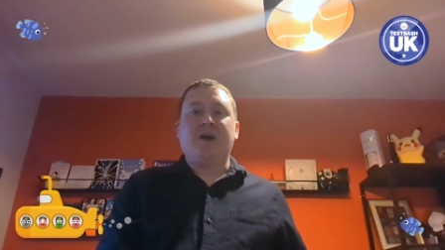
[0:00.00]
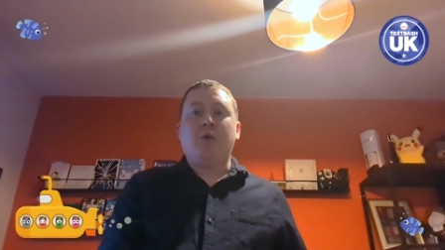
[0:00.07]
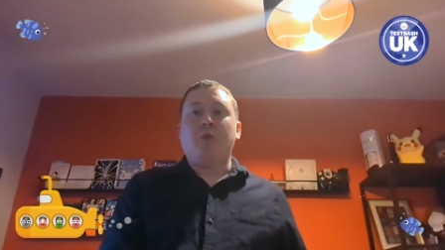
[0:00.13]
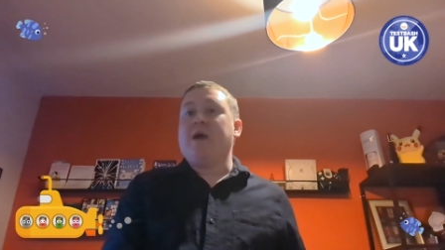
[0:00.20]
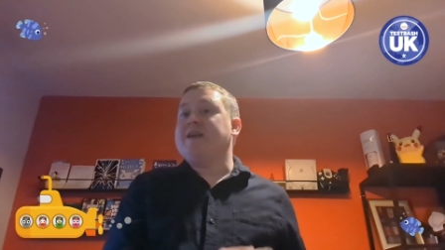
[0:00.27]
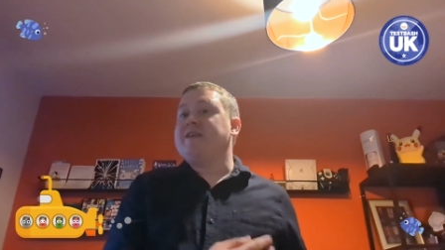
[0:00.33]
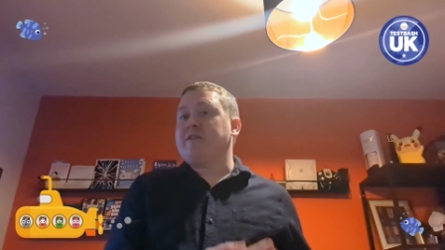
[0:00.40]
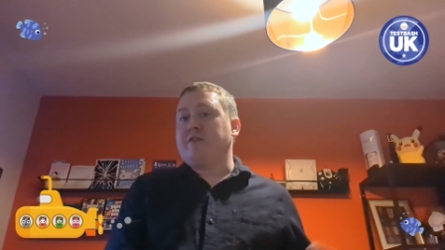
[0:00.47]

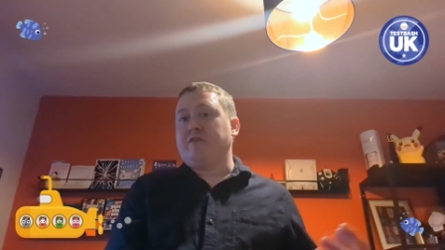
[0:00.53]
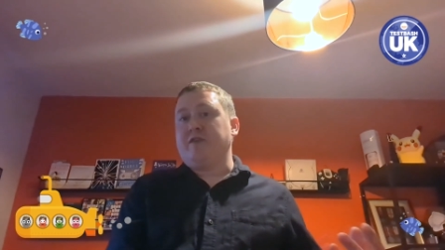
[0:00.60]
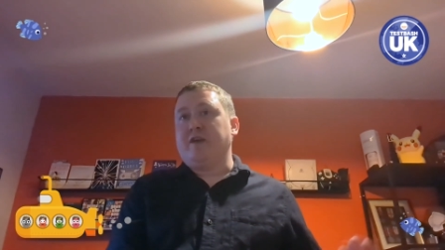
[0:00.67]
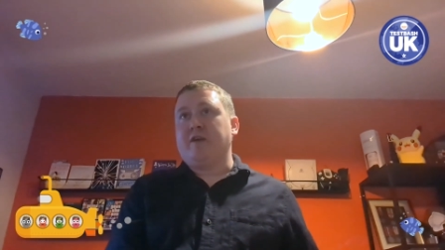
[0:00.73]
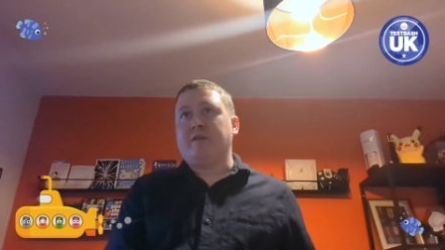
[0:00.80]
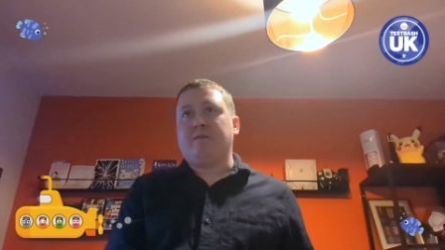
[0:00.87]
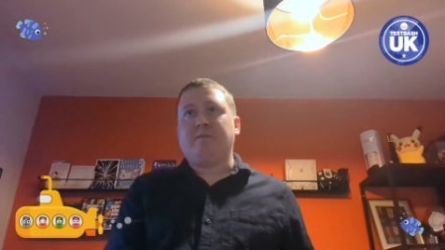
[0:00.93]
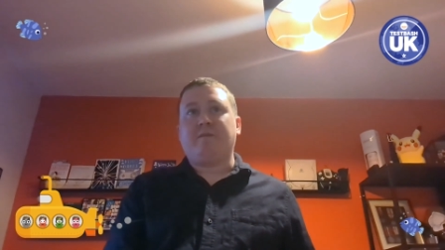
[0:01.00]
ways of
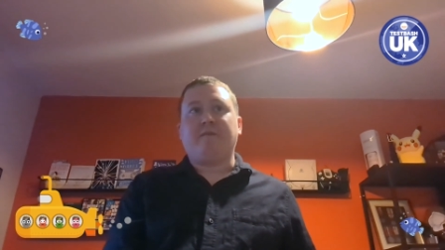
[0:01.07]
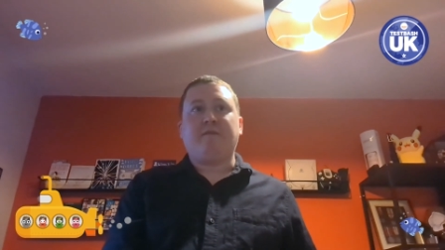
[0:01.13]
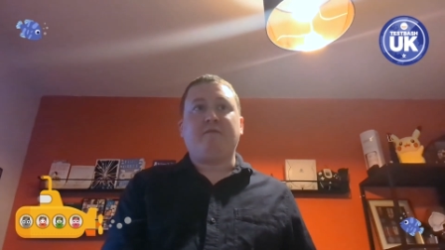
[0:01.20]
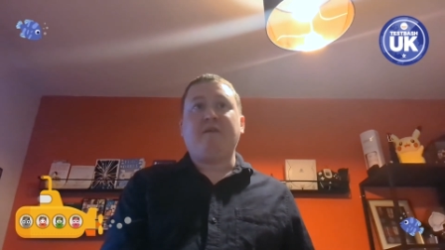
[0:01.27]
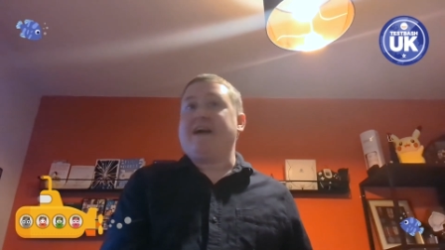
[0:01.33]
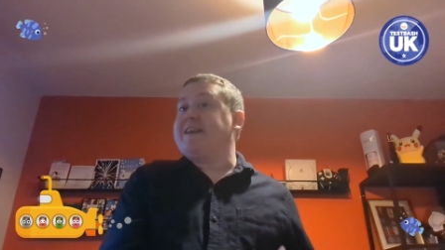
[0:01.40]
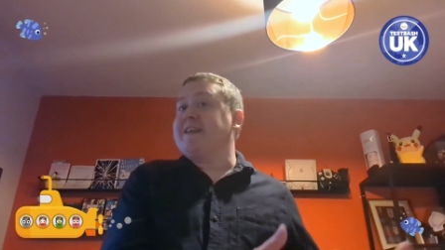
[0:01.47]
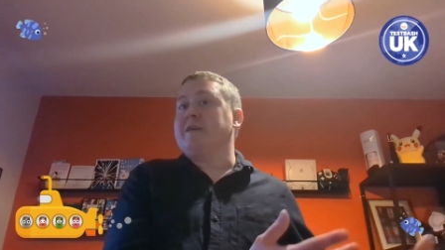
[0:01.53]

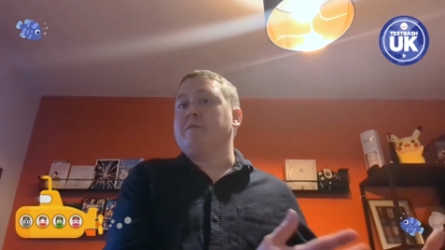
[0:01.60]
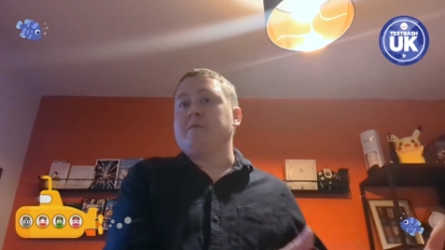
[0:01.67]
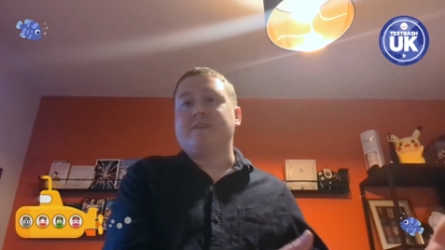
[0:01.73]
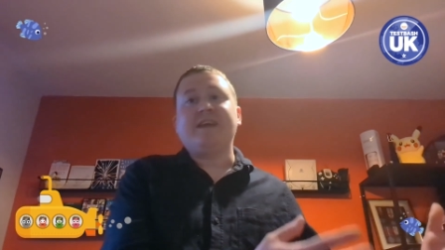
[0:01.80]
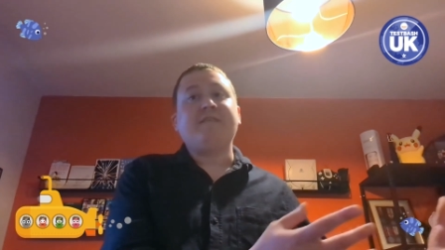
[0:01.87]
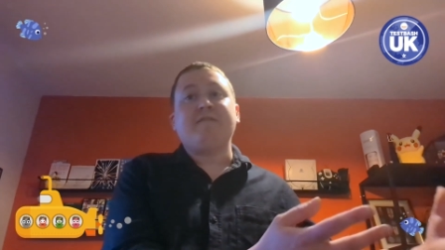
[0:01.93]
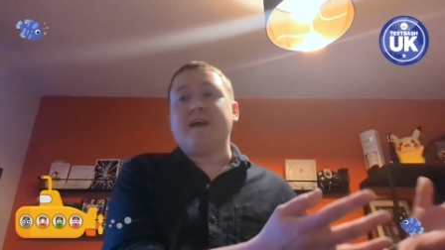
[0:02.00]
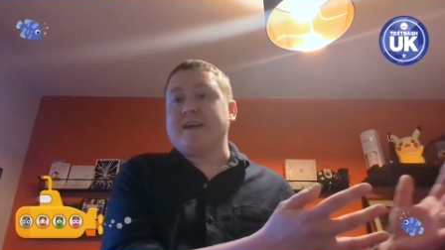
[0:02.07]
finding
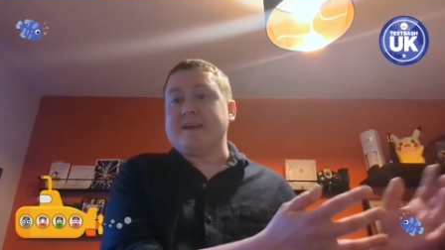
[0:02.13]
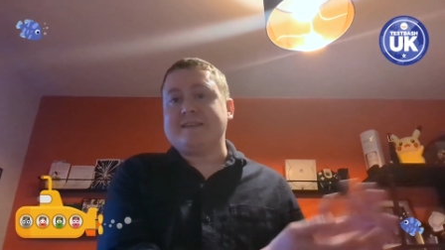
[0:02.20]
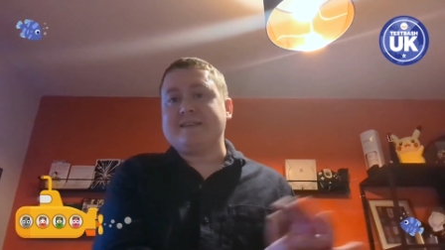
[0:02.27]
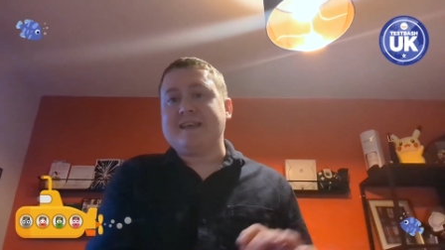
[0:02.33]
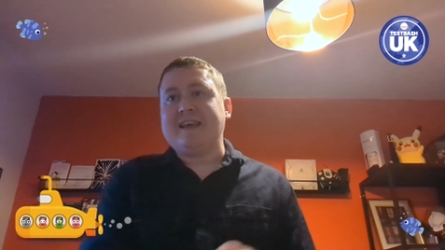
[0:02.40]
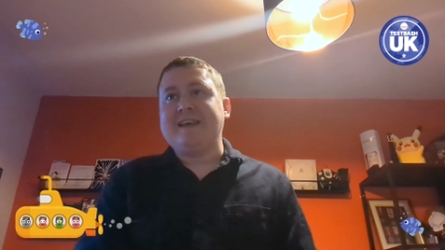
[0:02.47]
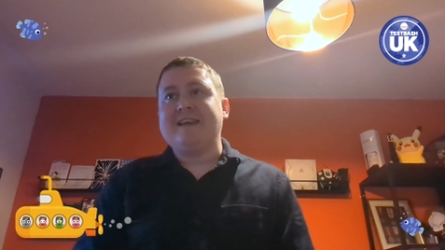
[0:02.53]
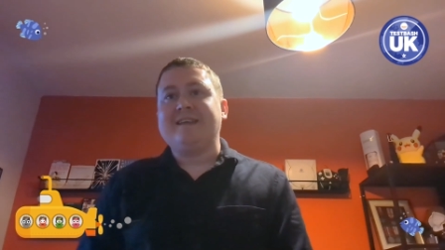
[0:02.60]

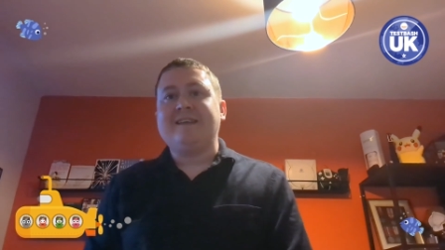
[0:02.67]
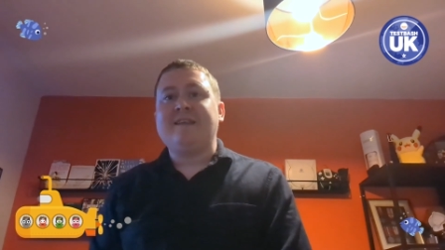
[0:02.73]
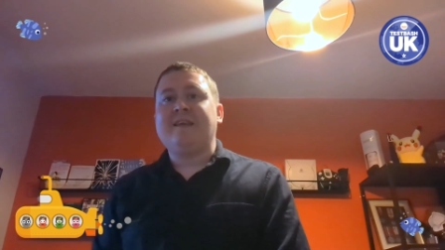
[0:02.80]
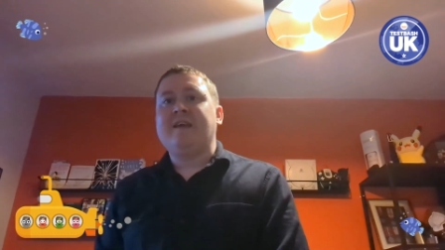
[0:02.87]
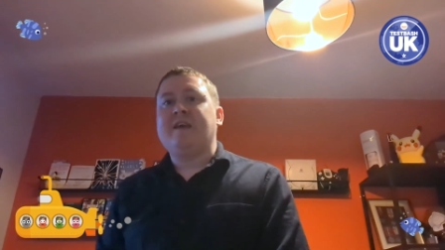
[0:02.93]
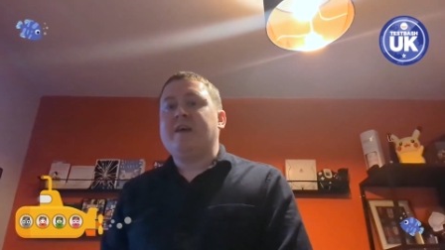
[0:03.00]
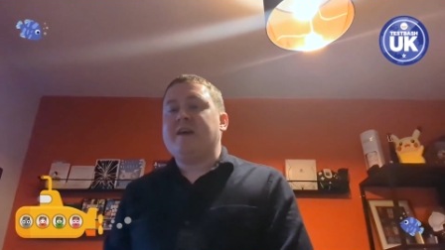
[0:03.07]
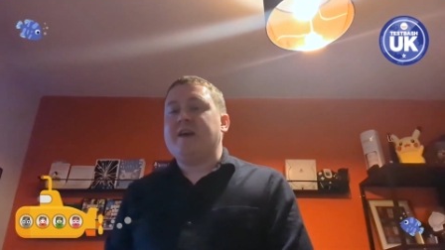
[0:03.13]
defects in
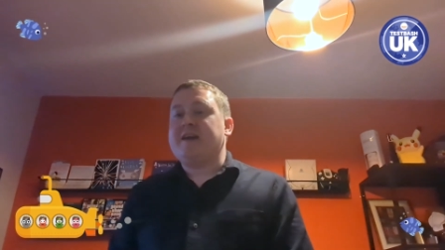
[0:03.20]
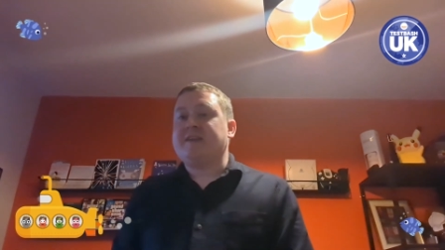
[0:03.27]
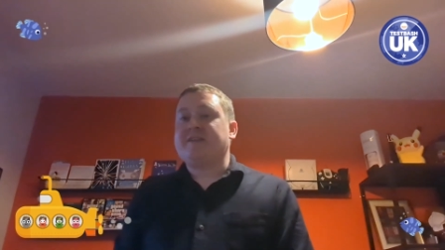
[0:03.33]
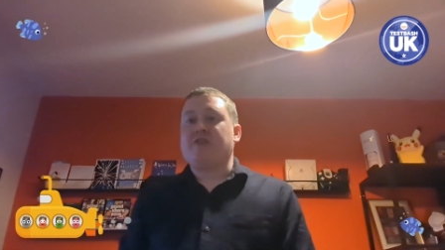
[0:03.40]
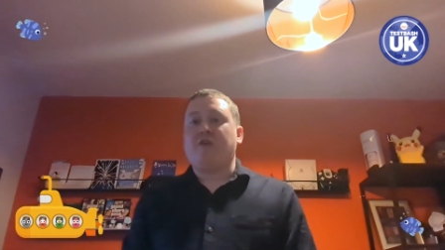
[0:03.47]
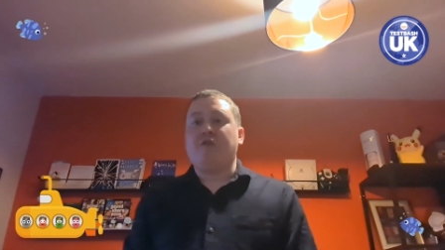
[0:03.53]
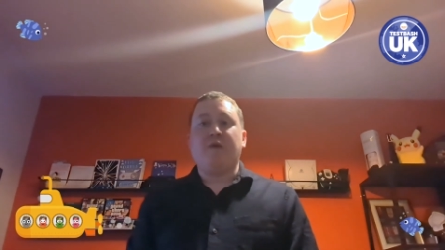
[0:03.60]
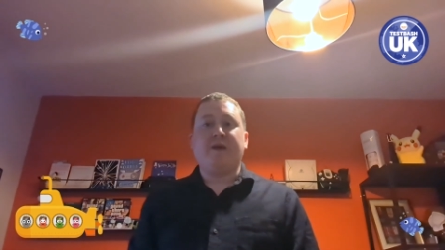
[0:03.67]

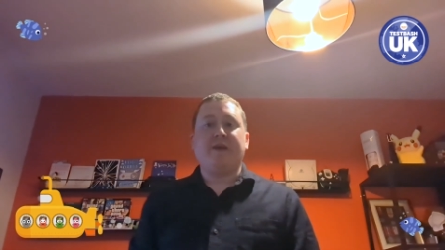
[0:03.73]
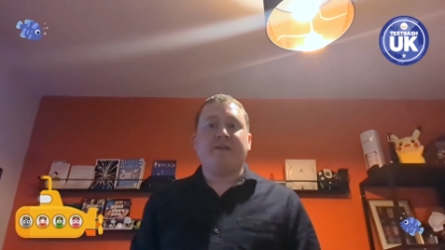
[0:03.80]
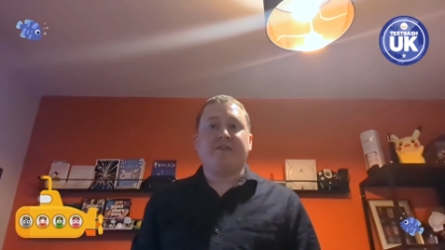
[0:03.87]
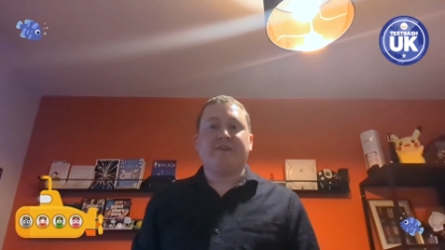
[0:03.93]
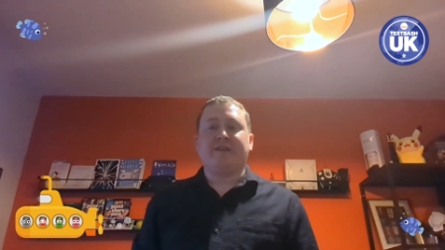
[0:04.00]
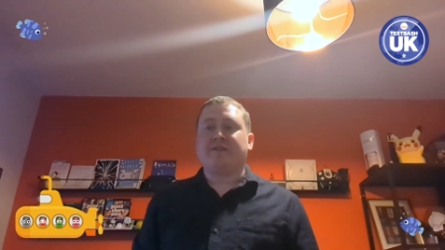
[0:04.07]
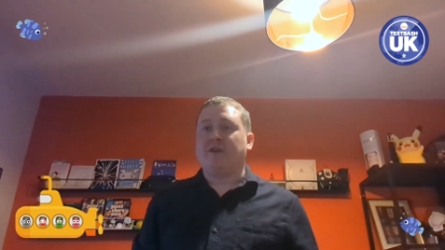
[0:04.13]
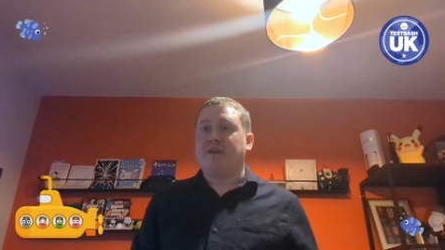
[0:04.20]
software
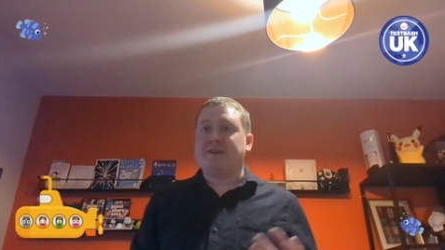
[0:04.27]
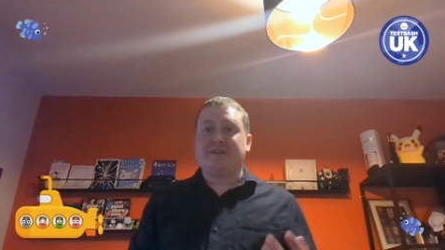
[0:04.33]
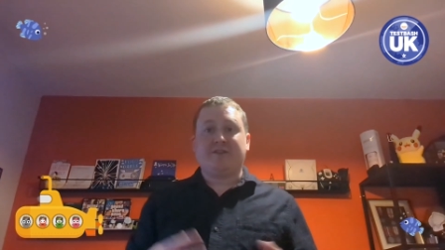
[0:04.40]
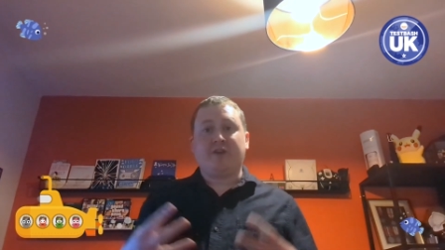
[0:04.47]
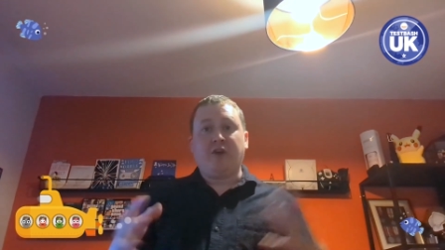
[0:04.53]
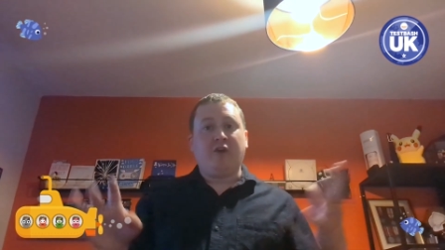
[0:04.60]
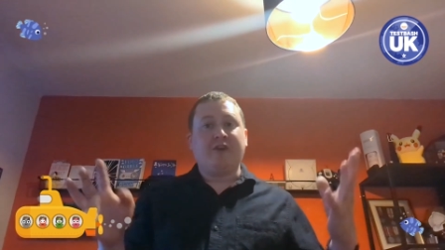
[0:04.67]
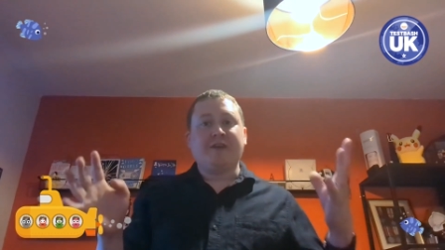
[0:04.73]
using sort of
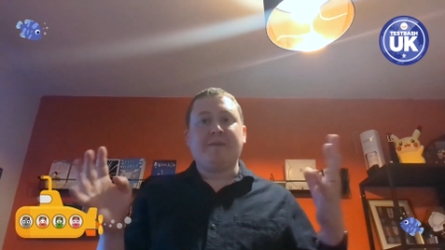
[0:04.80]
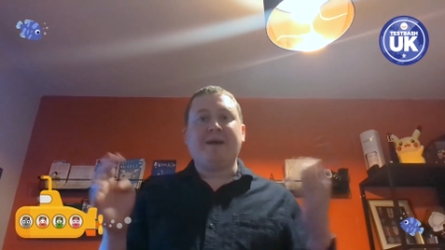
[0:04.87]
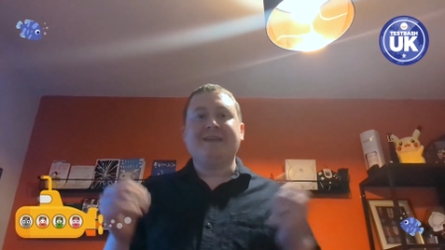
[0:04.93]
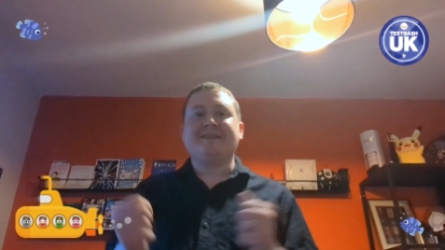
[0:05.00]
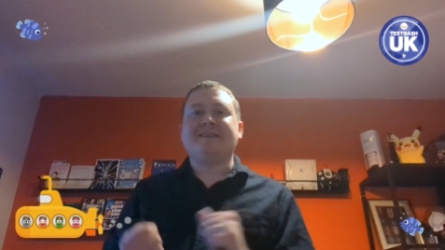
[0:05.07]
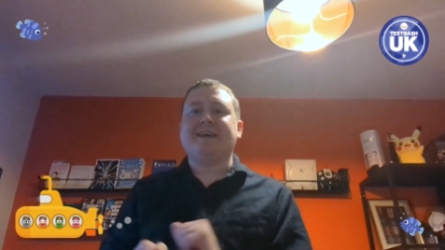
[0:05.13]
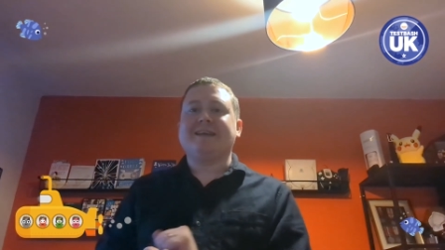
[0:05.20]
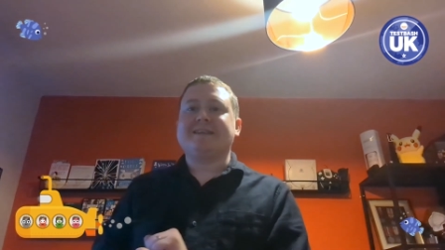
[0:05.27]
security
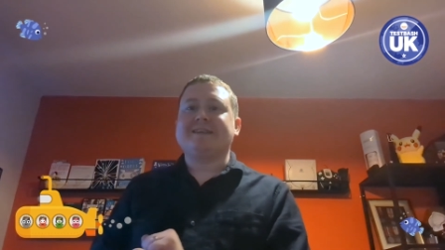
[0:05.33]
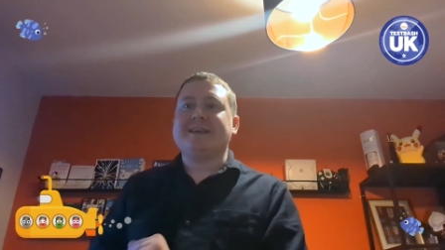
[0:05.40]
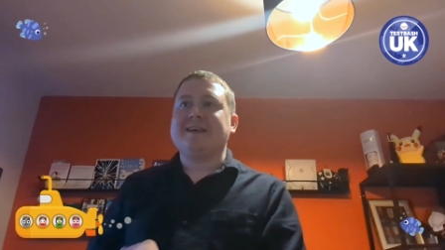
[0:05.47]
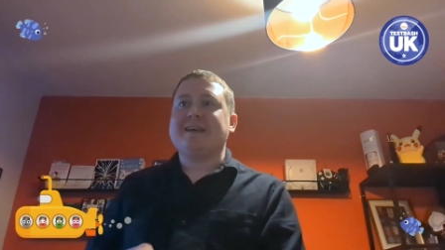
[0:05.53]
mindset.